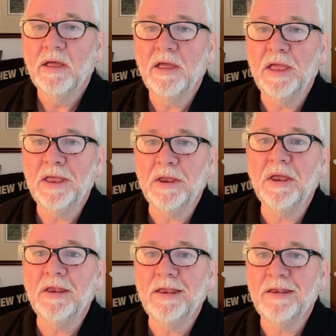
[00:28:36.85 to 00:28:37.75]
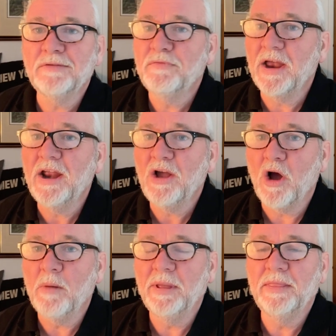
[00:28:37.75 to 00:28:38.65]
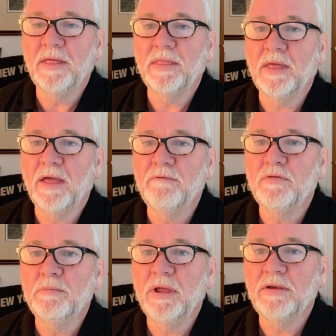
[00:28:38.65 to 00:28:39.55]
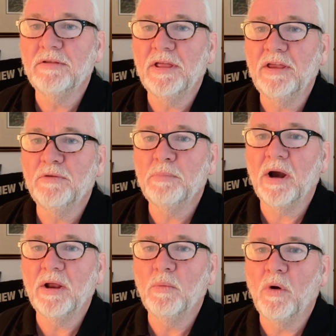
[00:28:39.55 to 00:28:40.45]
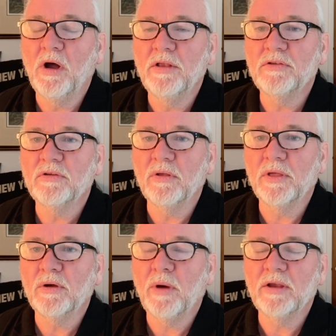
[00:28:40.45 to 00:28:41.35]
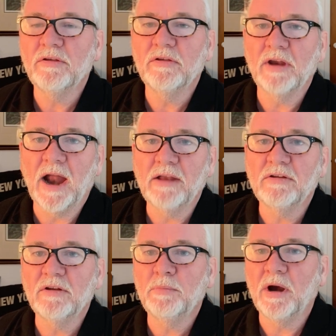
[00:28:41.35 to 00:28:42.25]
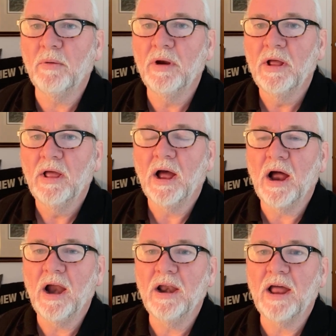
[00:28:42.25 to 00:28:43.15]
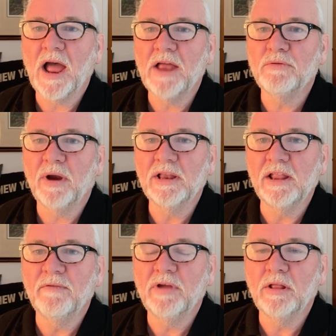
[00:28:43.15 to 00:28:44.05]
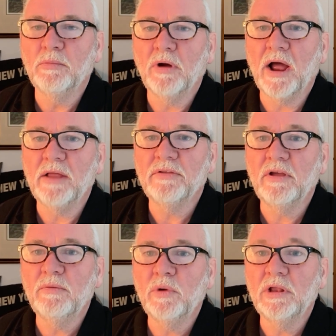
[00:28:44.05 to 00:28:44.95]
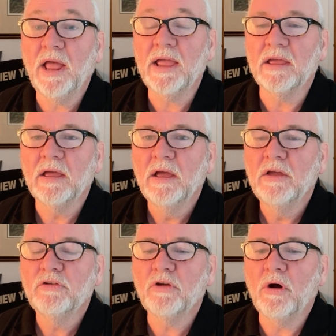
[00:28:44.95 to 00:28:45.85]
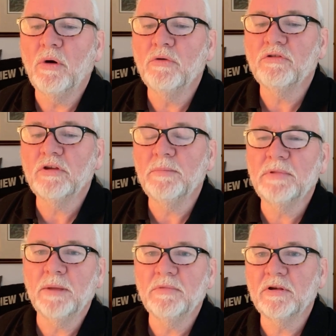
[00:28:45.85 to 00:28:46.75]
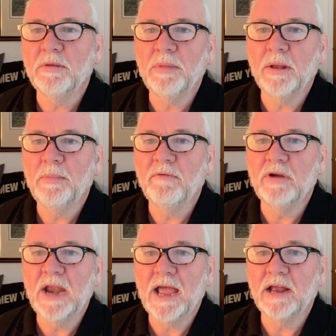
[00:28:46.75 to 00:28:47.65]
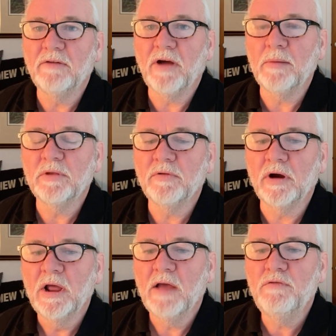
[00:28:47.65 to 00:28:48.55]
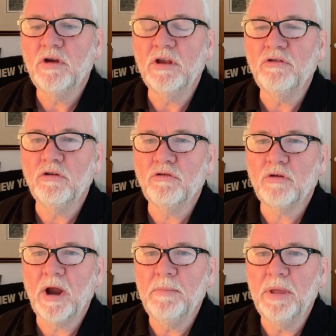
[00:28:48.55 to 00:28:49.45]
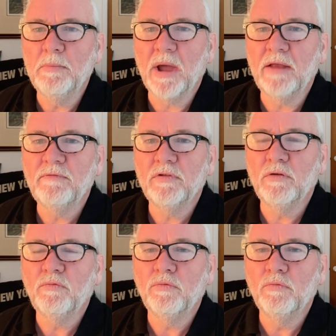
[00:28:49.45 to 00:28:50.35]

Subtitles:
it's very common that the information that each party wants, or the questions and answers each party wants, aren't as readily available as they would like. So sometimes there can be a bit of a negative atmosphere. If you can just try and be mindful of,